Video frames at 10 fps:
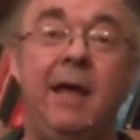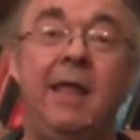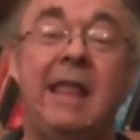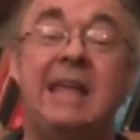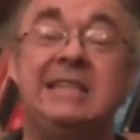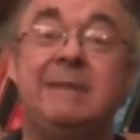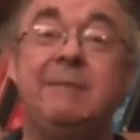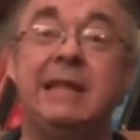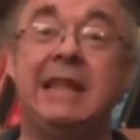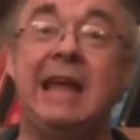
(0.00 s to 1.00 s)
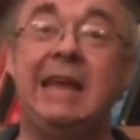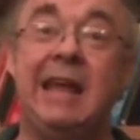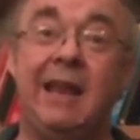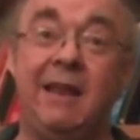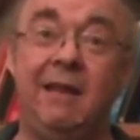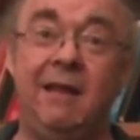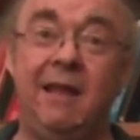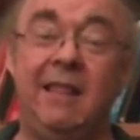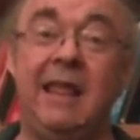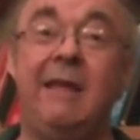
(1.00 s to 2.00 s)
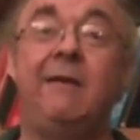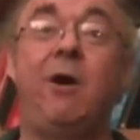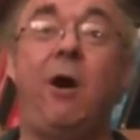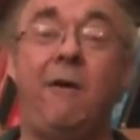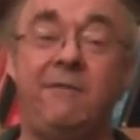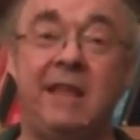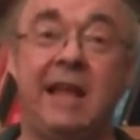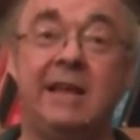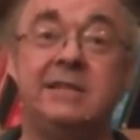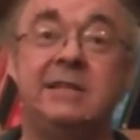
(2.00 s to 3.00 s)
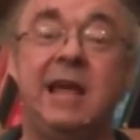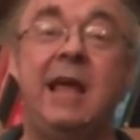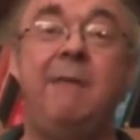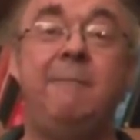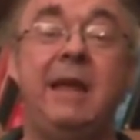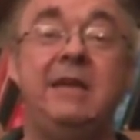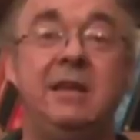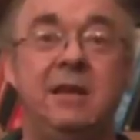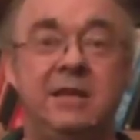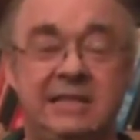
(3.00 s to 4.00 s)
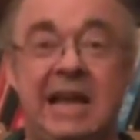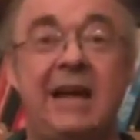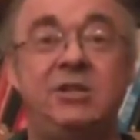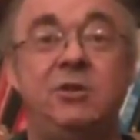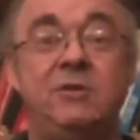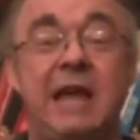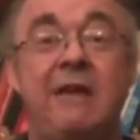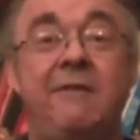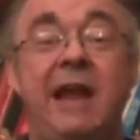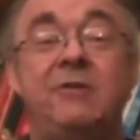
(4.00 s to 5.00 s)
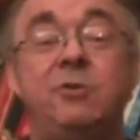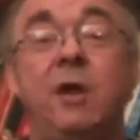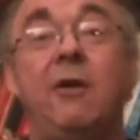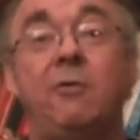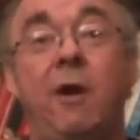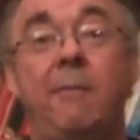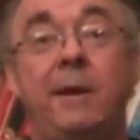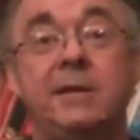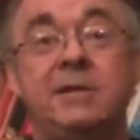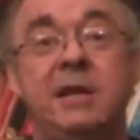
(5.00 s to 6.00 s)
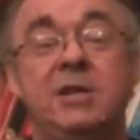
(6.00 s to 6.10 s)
That's something they did. They carved things, made statues out of natural outcroppings.